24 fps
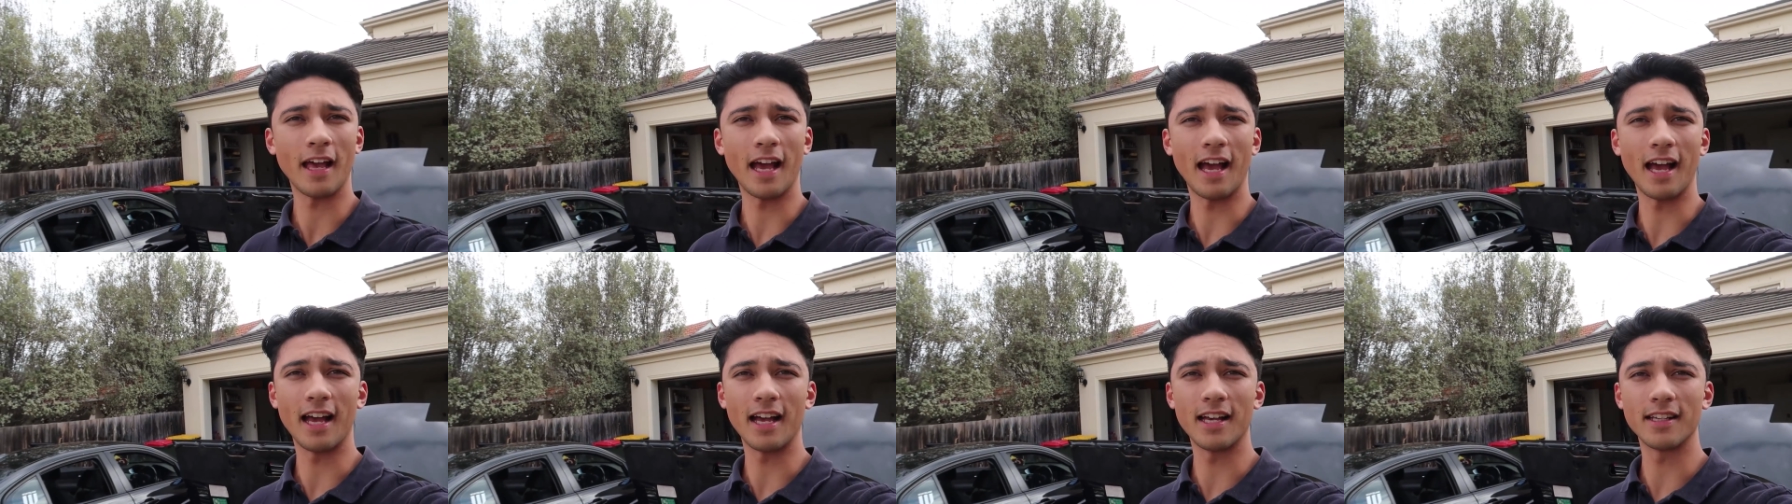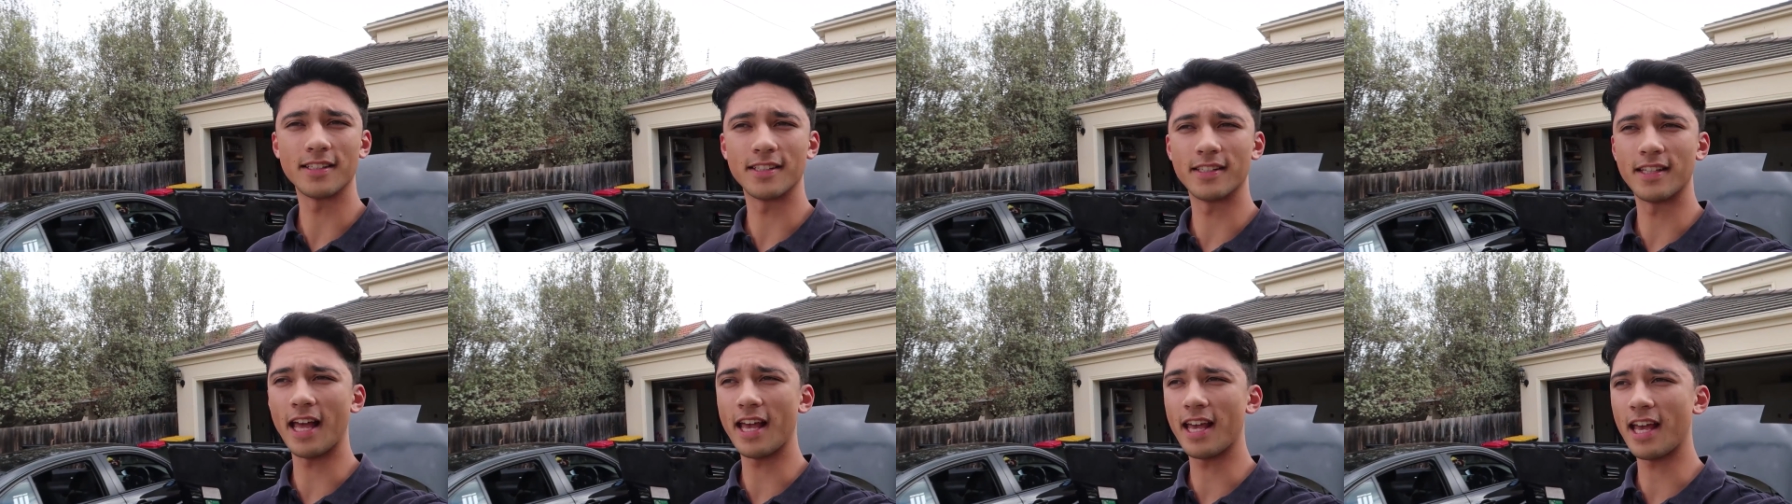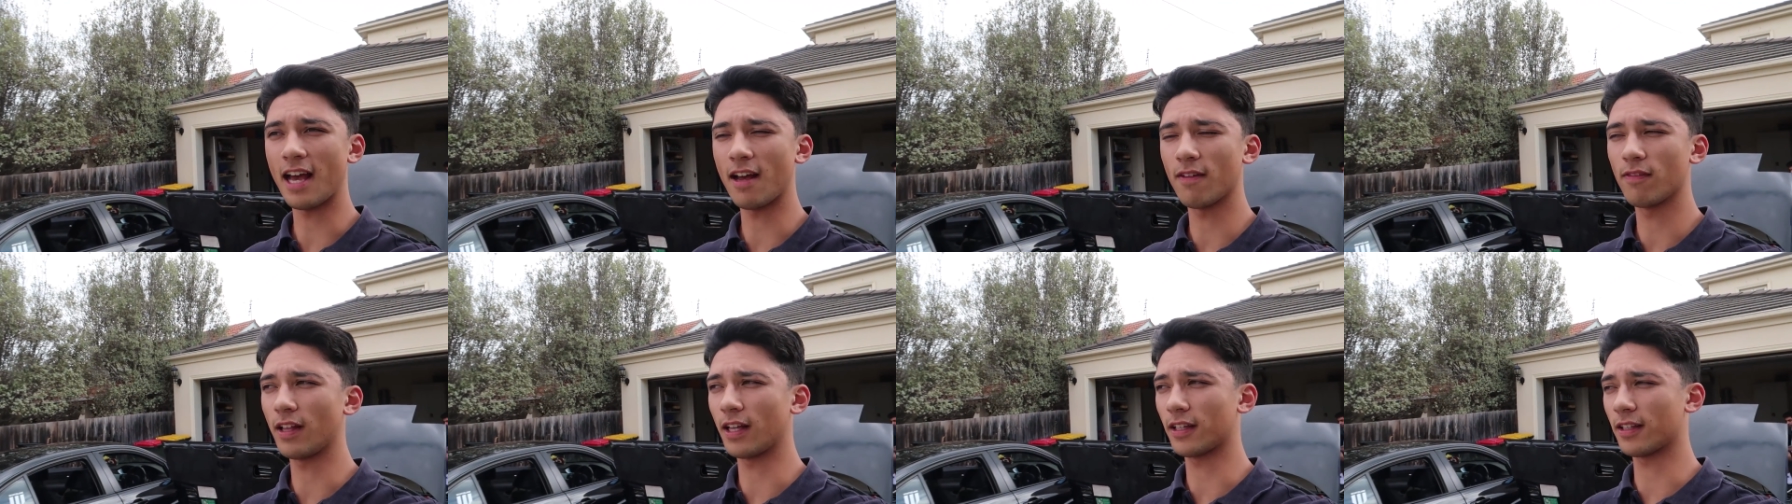as they
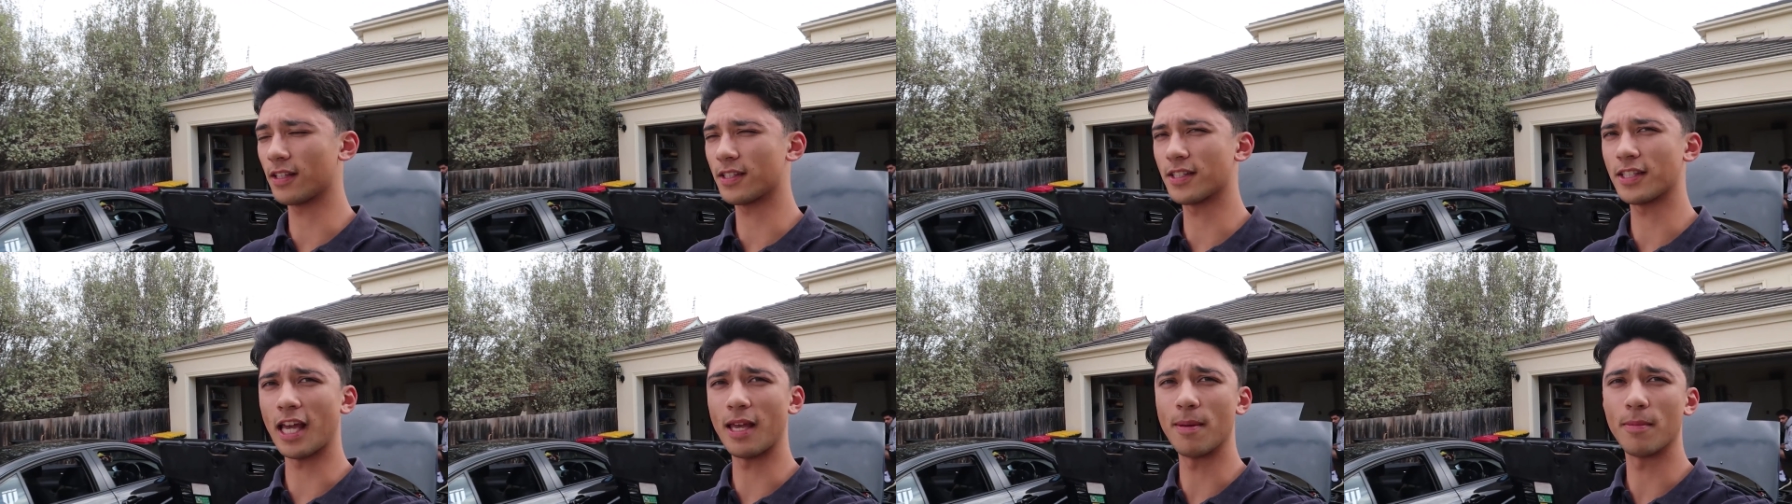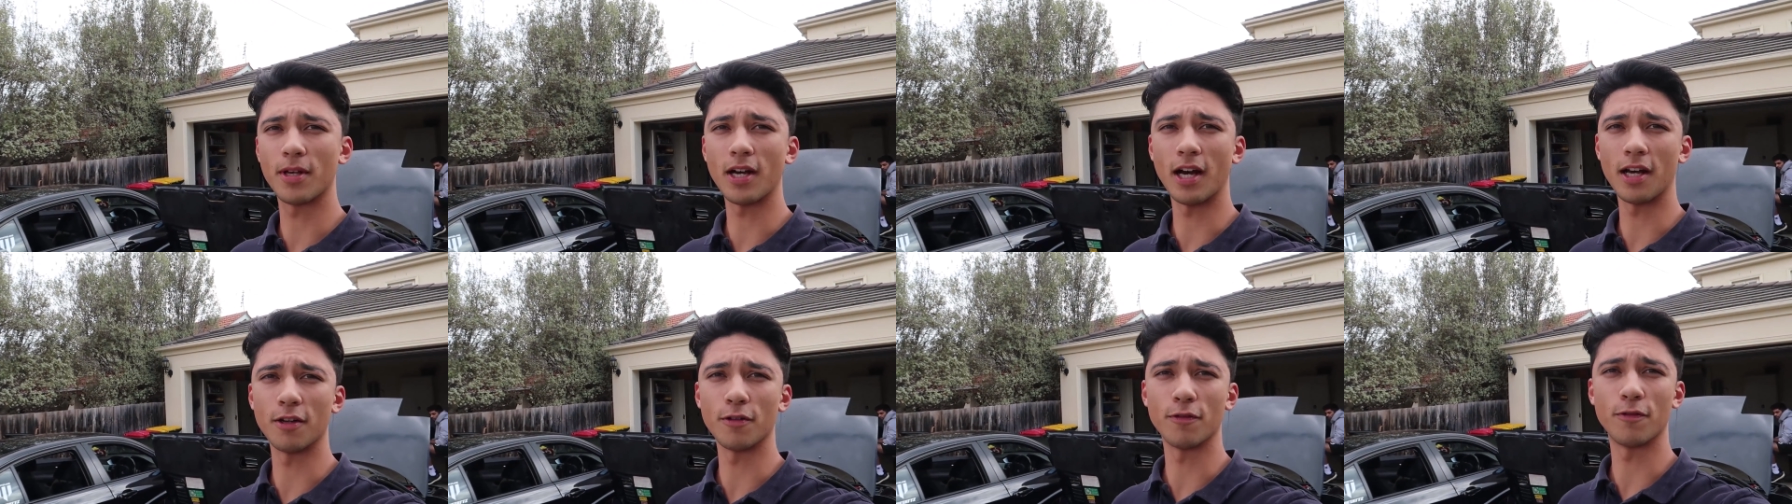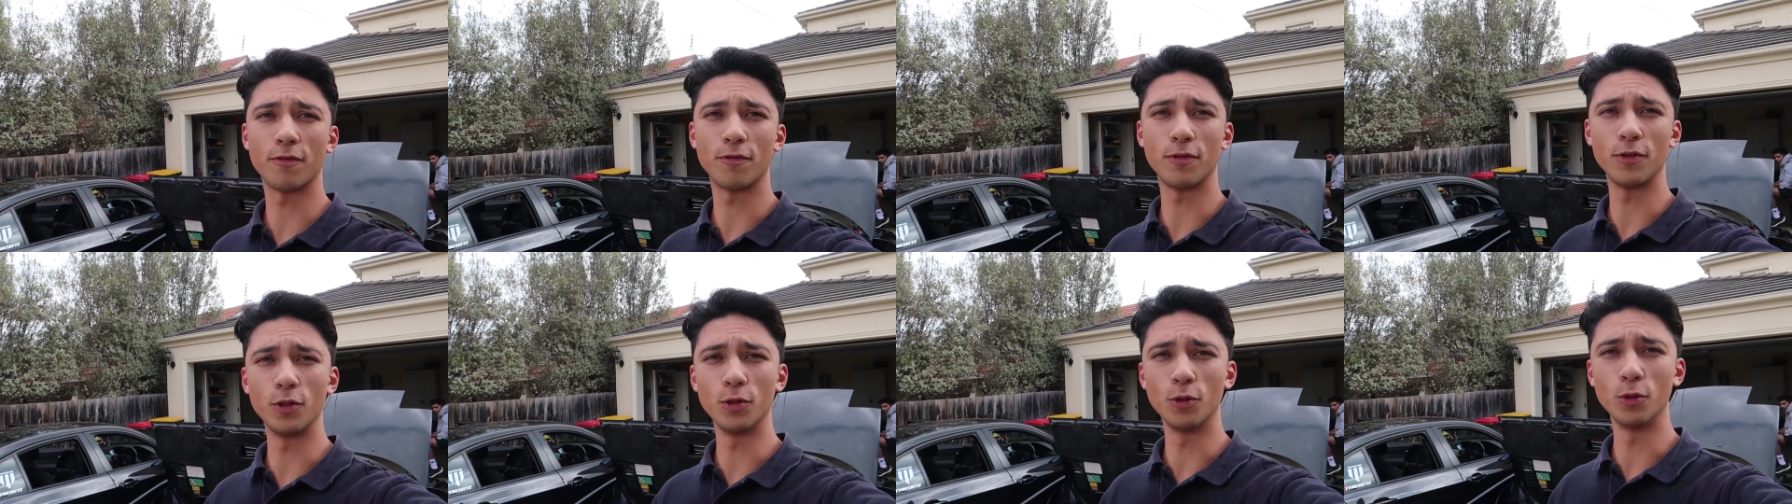have like the same kind of
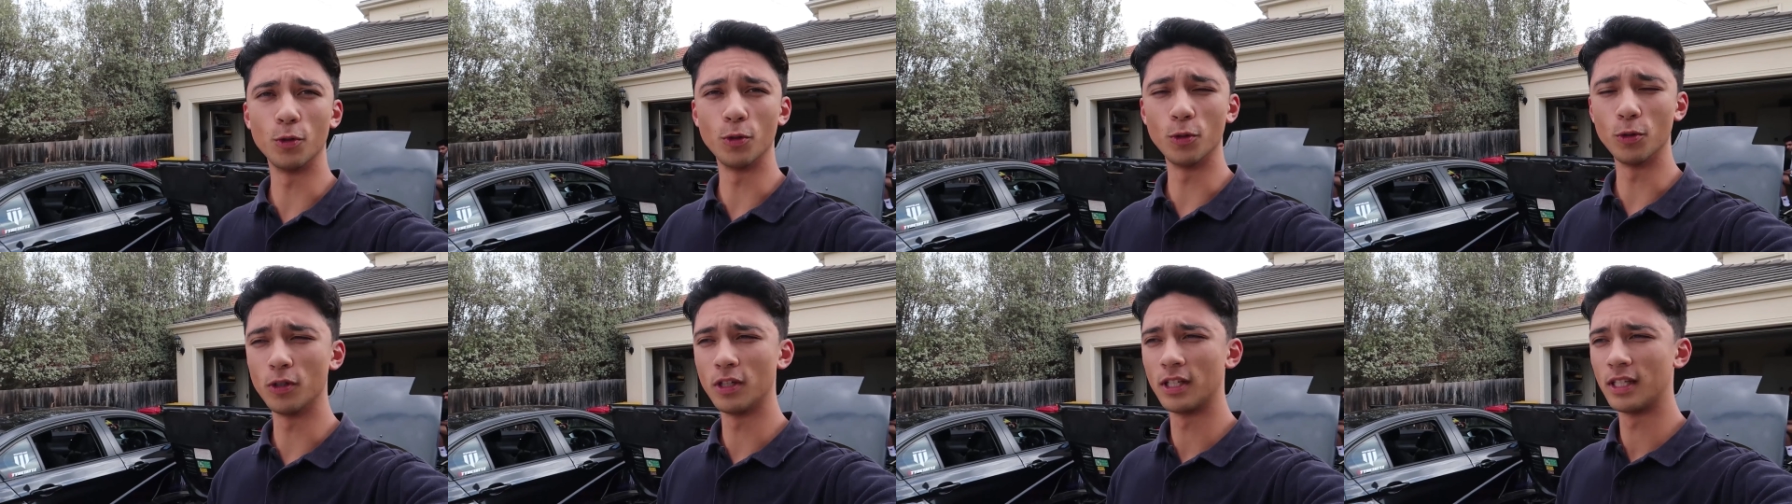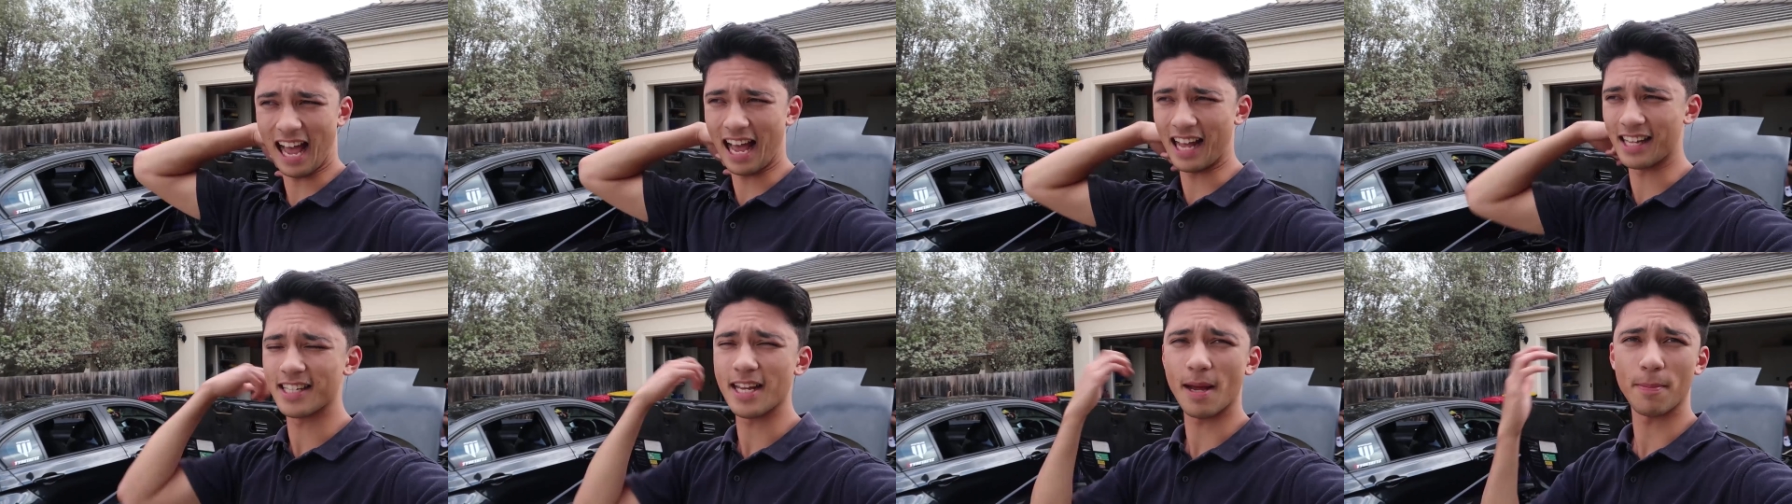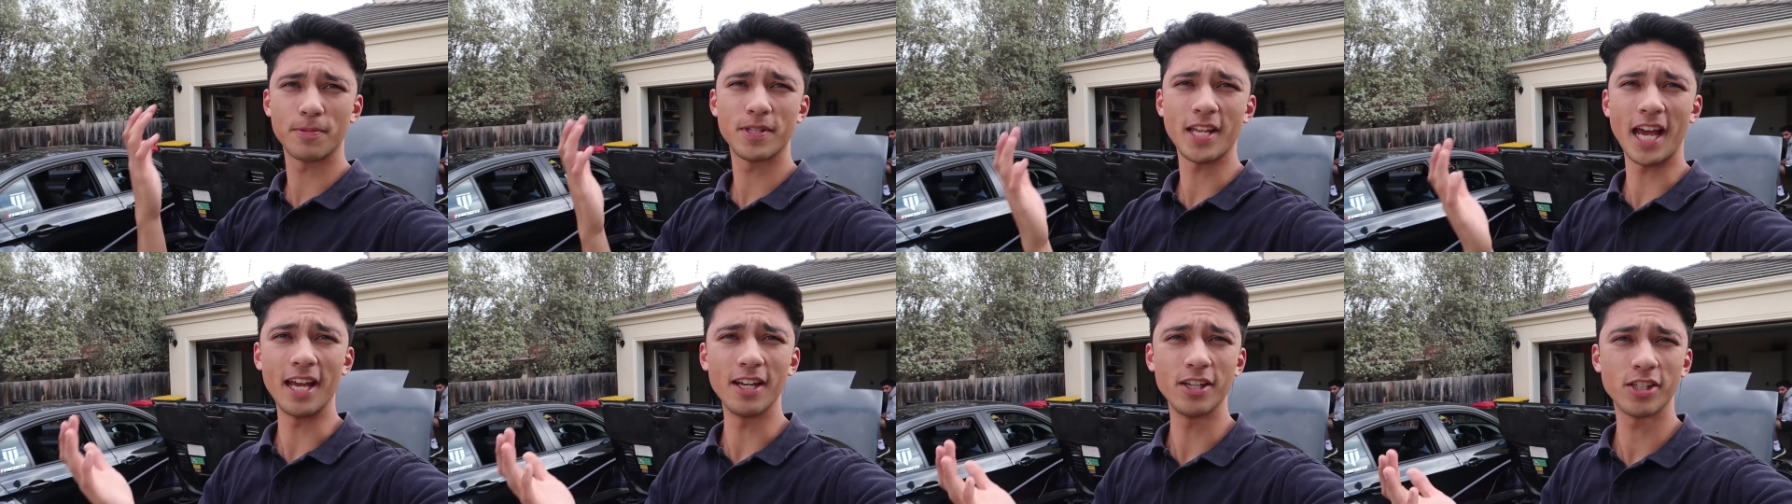fuel
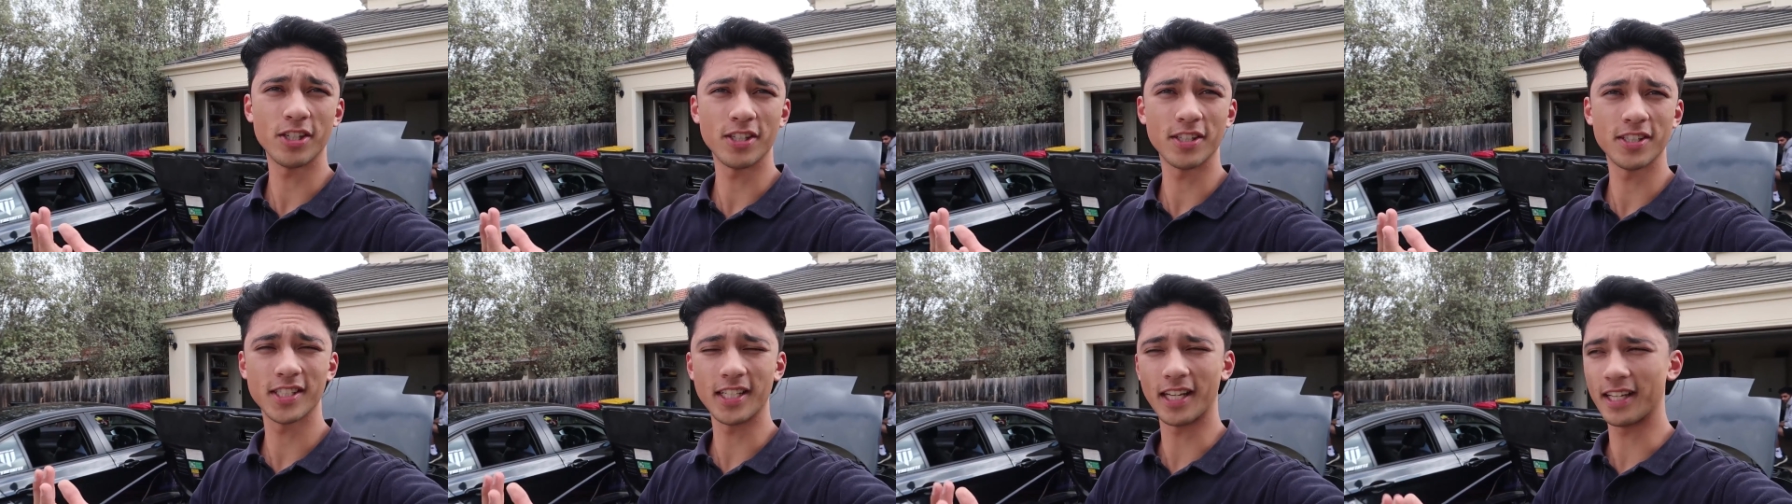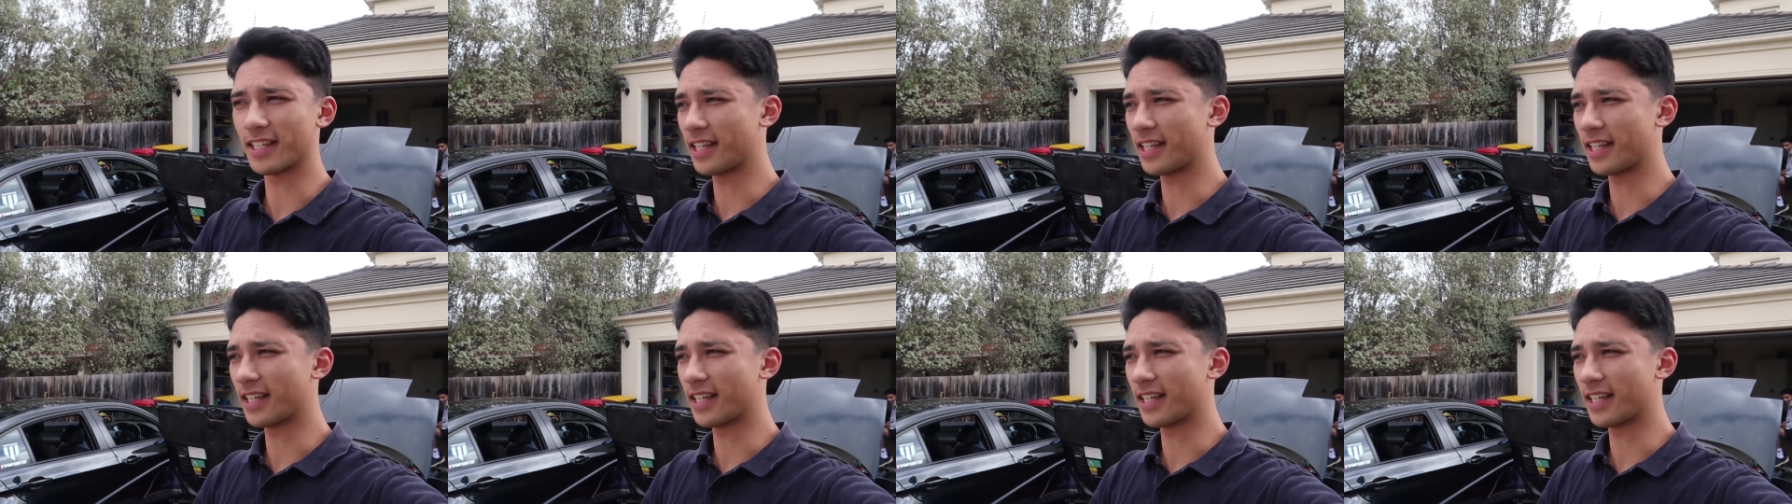adaptations,